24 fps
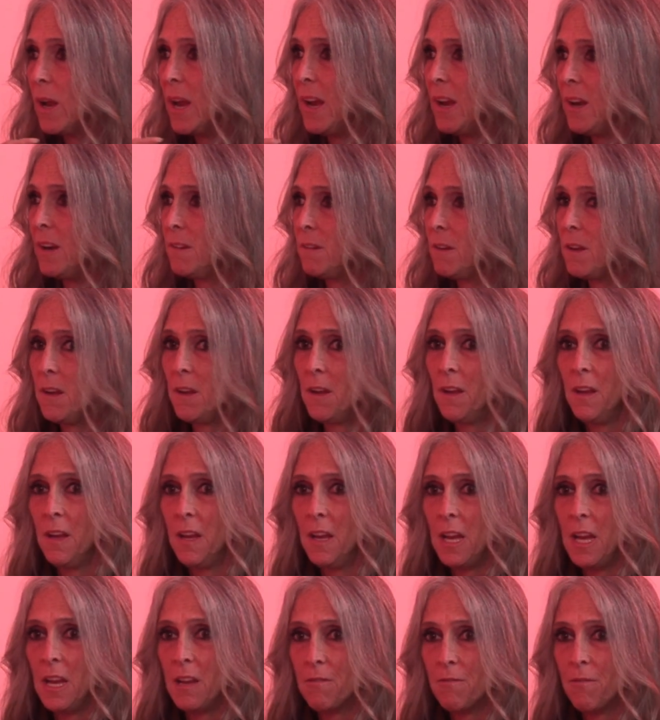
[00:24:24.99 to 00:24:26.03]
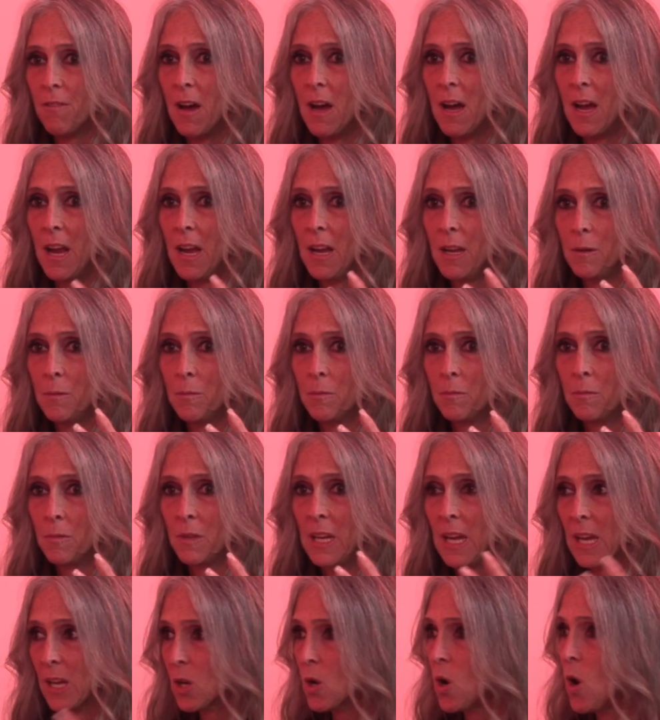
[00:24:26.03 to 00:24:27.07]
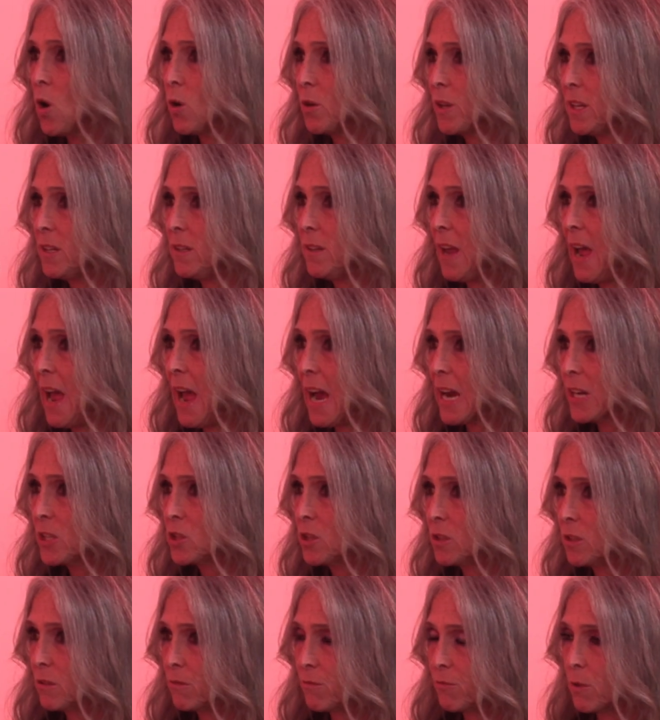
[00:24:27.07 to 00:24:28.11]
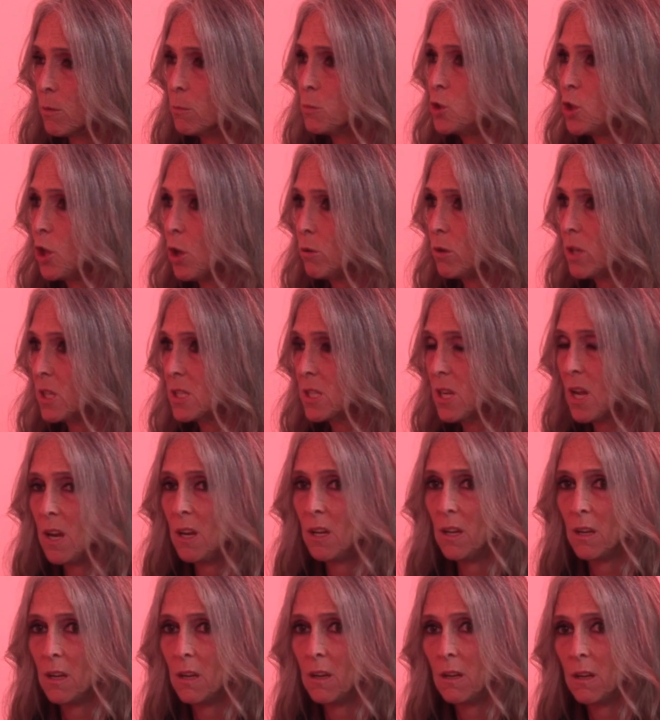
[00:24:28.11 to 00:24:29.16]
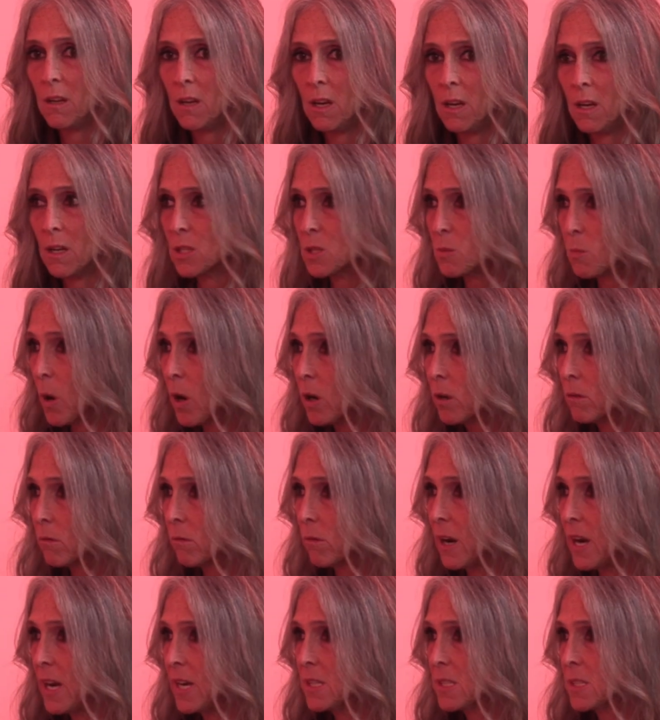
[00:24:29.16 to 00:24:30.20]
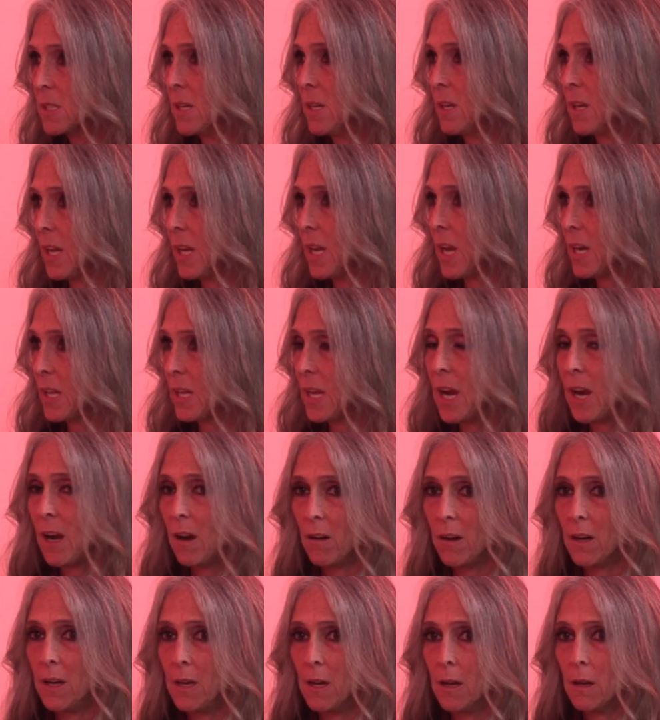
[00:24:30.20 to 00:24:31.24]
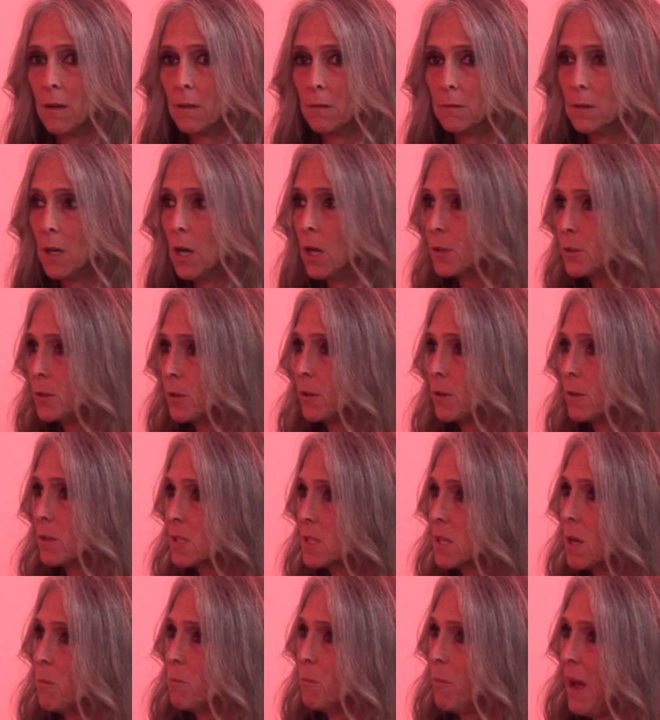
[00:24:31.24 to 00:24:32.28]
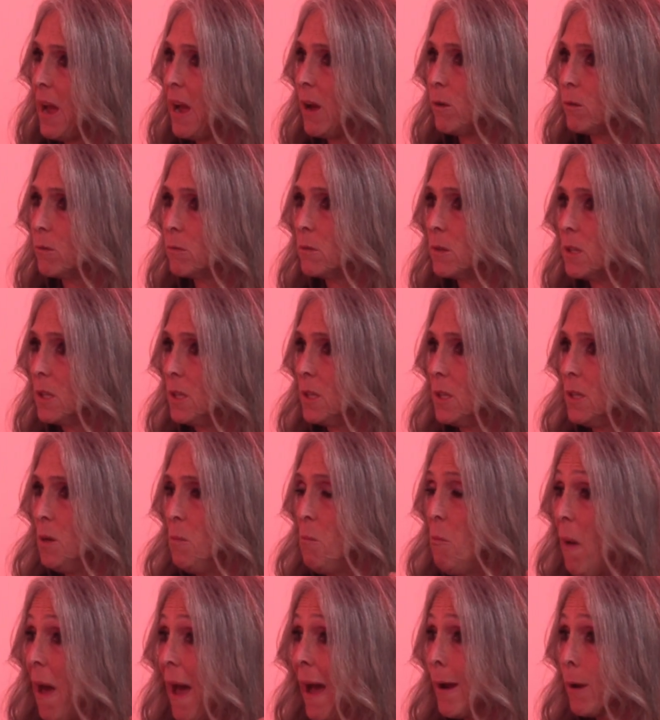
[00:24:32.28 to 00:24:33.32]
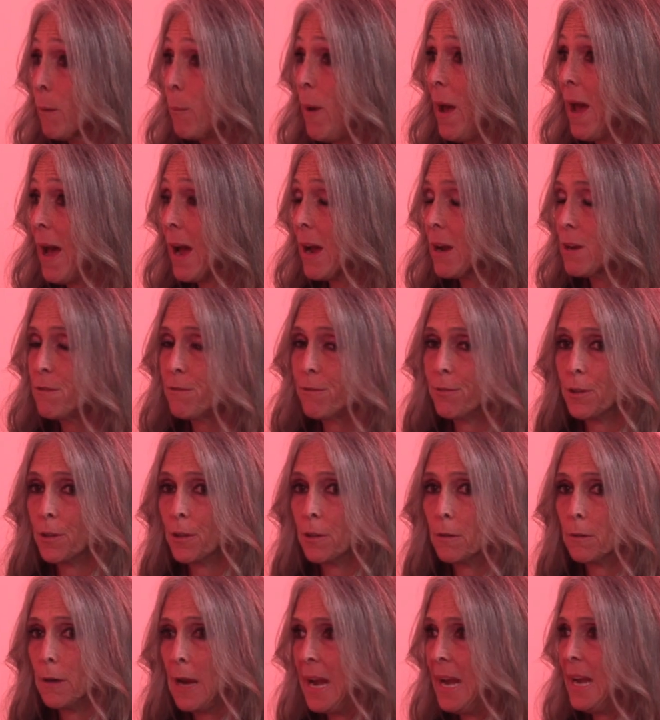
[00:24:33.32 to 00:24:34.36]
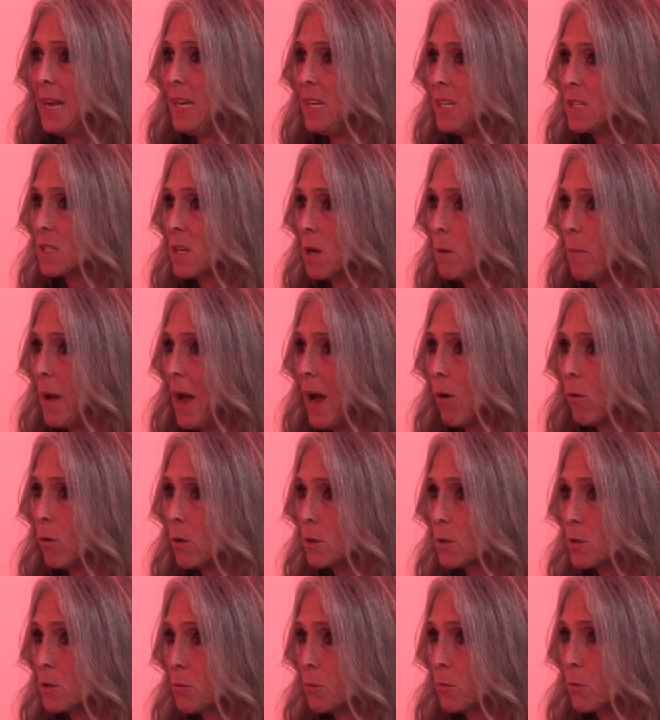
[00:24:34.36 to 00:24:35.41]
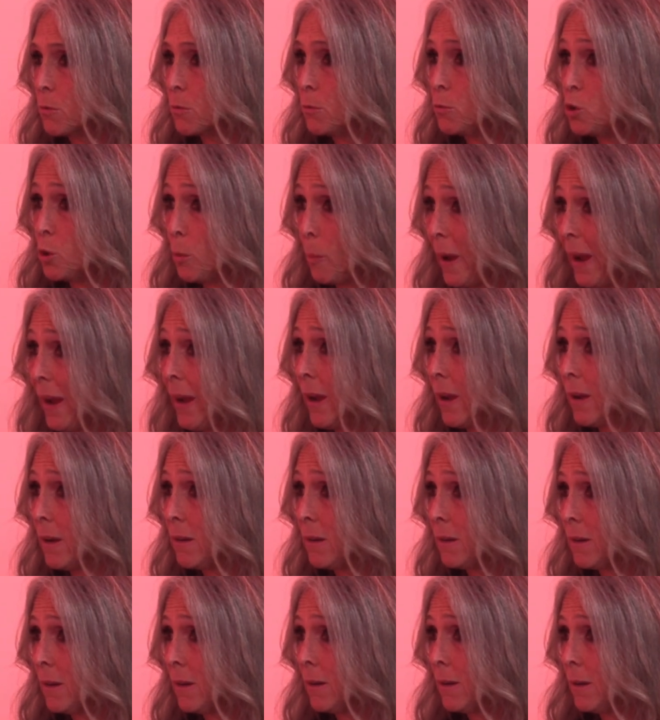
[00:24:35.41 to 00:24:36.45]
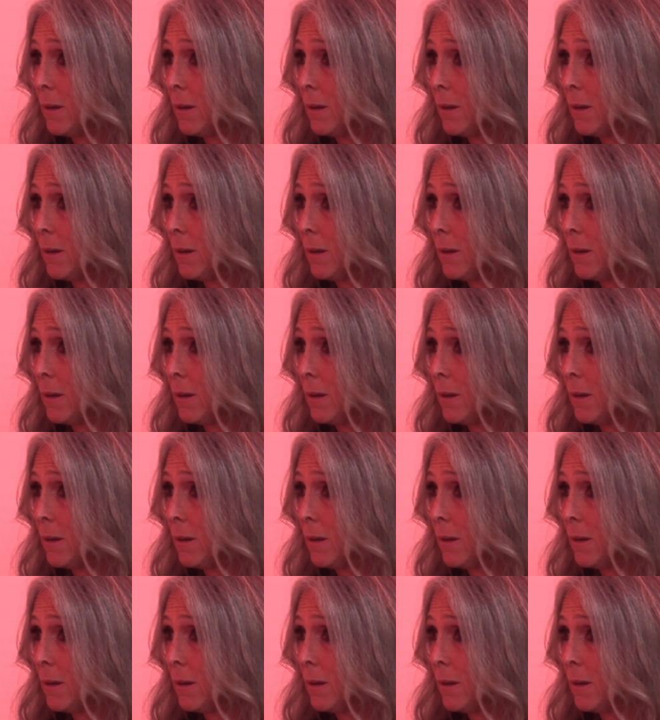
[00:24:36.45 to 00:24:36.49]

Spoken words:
And if I get called into action from Joe DeSena in a Spartan race and I got to carry a 100 and some pound backpack for 80 some hours through Japan